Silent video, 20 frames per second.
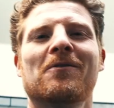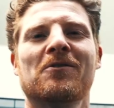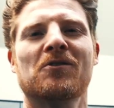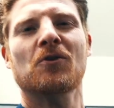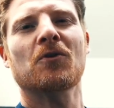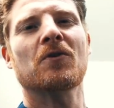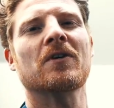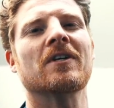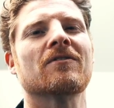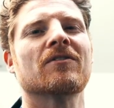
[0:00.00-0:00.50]
was
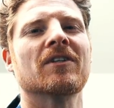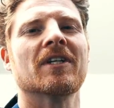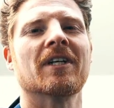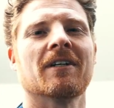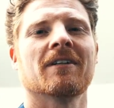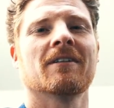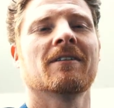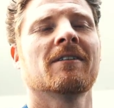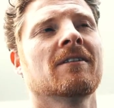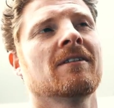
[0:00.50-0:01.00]
your
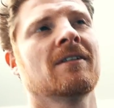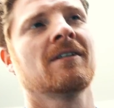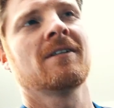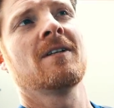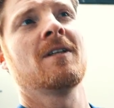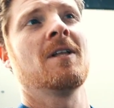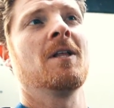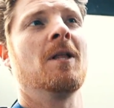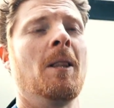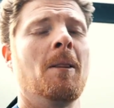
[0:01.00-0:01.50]
evening?
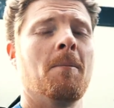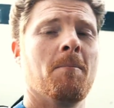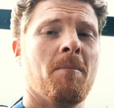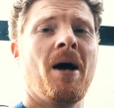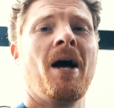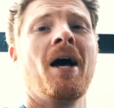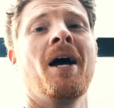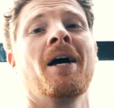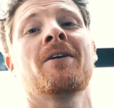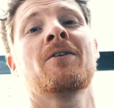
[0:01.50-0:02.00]

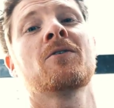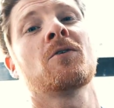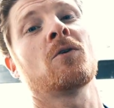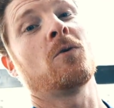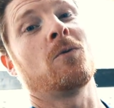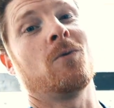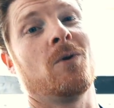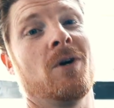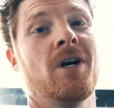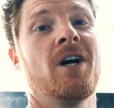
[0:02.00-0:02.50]
Mine
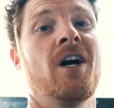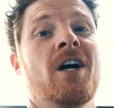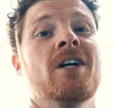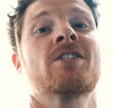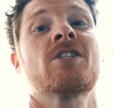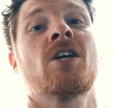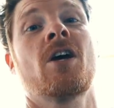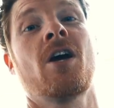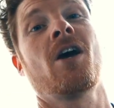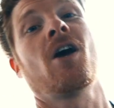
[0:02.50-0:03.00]

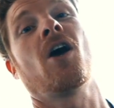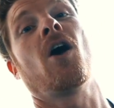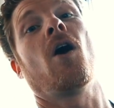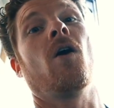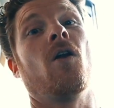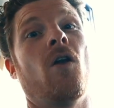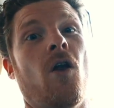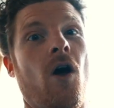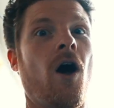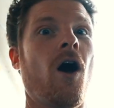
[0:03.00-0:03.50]
was
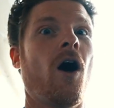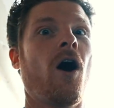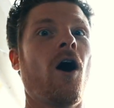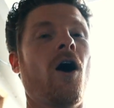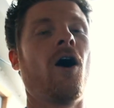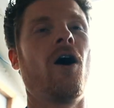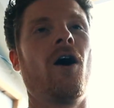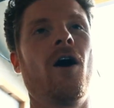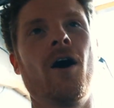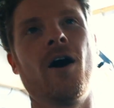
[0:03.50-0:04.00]

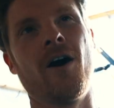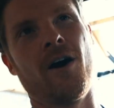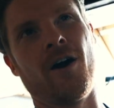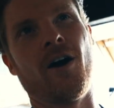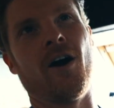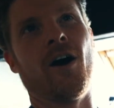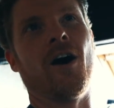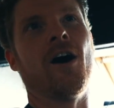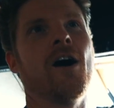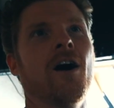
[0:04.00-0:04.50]

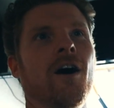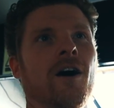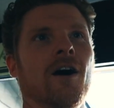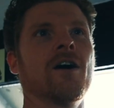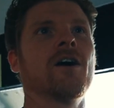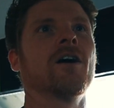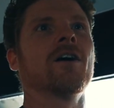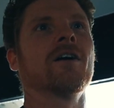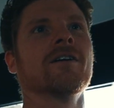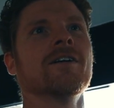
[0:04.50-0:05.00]

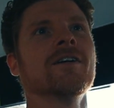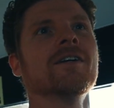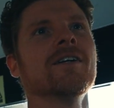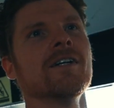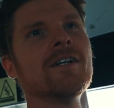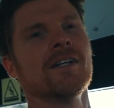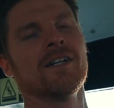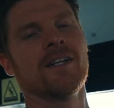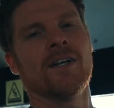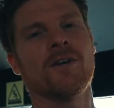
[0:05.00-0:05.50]
long.
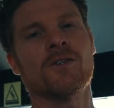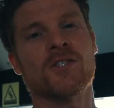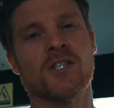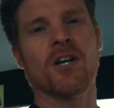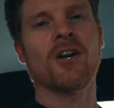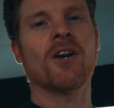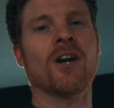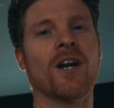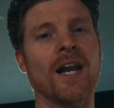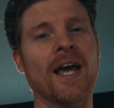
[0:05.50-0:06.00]
There was a
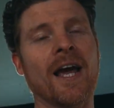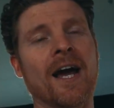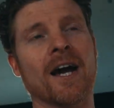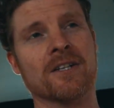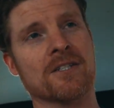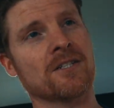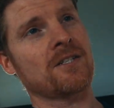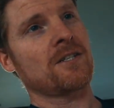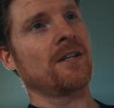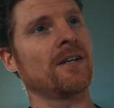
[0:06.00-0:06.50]
lot of
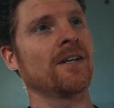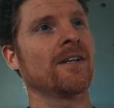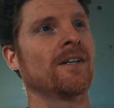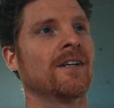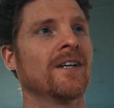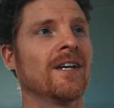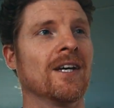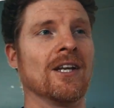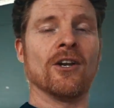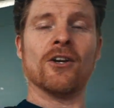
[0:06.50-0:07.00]
layouts,
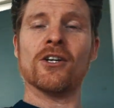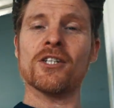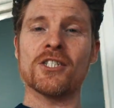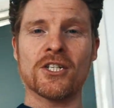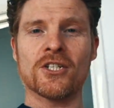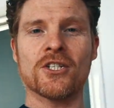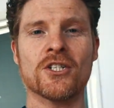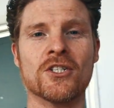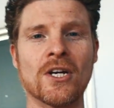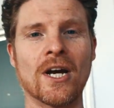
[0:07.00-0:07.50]
a lot of
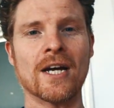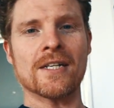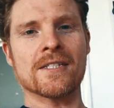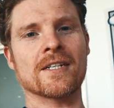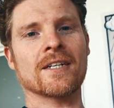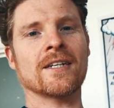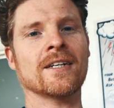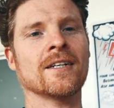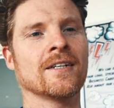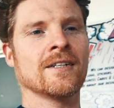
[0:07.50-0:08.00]

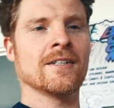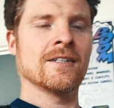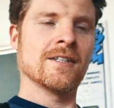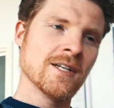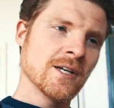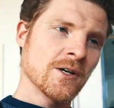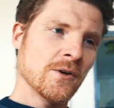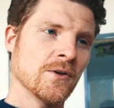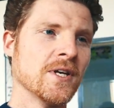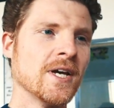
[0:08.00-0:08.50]
digitizing.
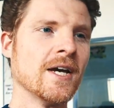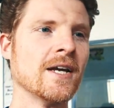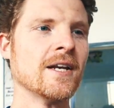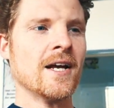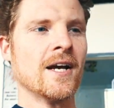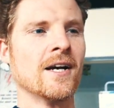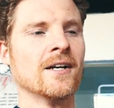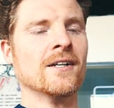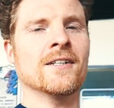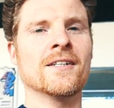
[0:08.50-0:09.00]
Here
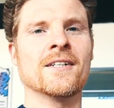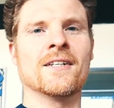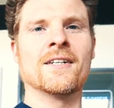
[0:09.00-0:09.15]
now,